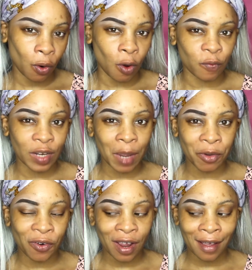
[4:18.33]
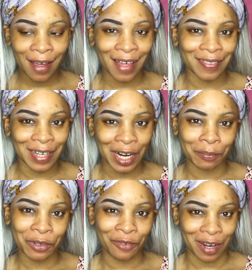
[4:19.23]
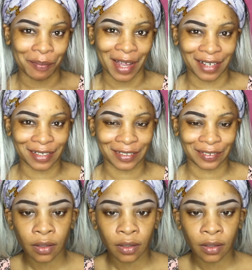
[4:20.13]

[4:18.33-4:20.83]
off camera and then I'll be right back.